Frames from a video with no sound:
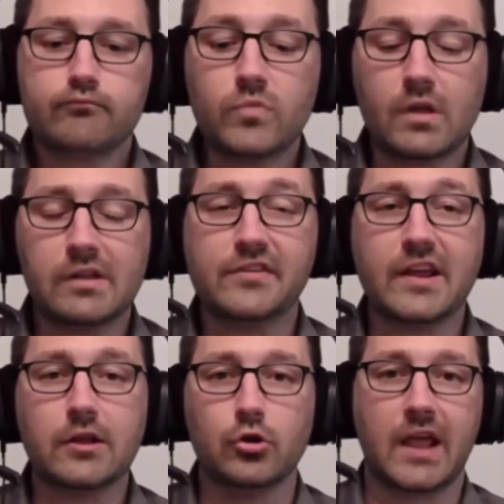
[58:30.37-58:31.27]
let's take
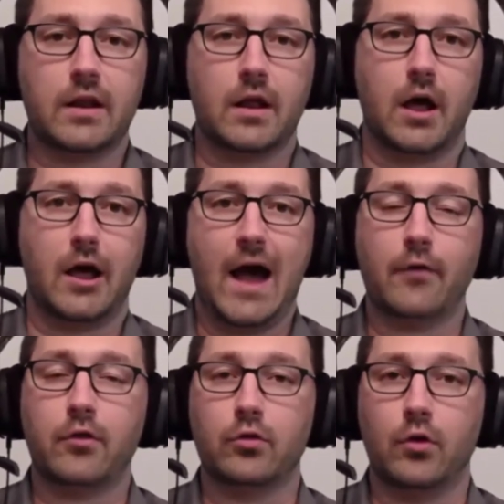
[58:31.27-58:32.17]
a look at how
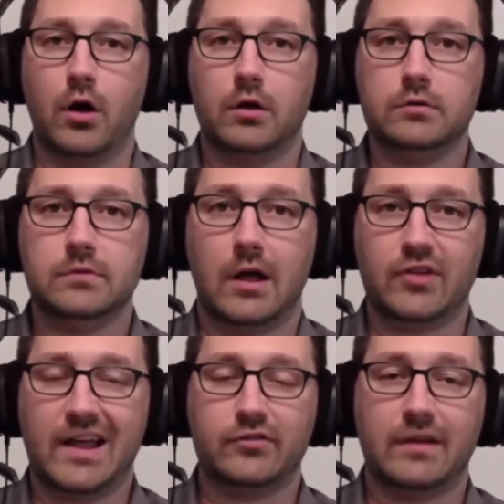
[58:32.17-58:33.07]

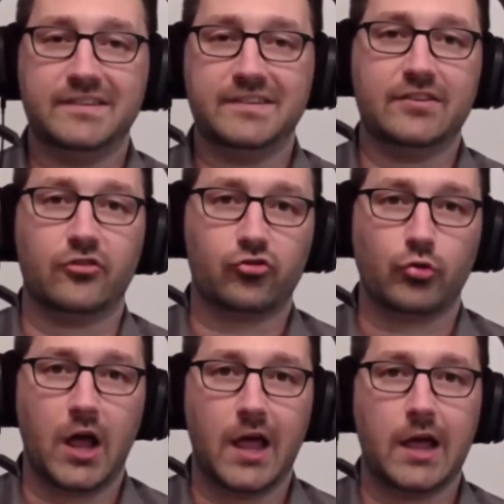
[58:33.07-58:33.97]
Title 17
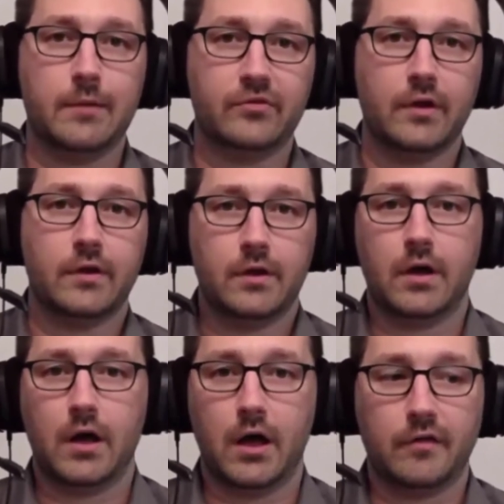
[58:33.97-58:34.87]
describes
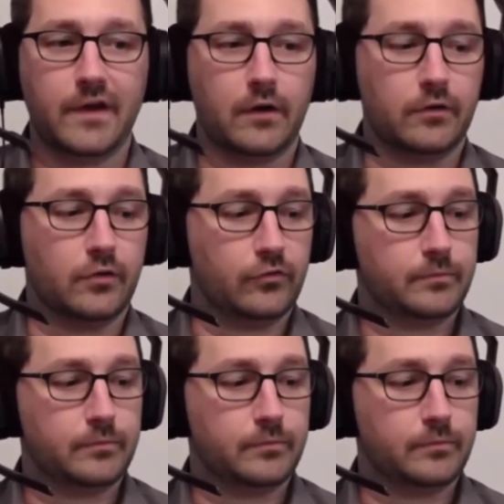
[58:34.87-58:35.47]
fair use.